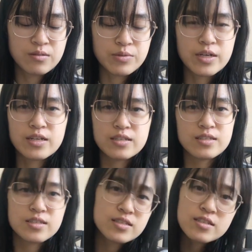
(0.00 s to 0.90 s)

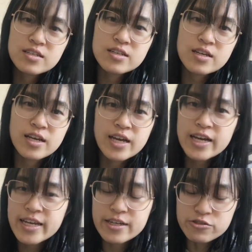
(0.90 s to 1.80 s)
because I gotta
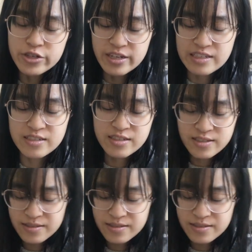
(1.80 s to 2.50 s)
get her done.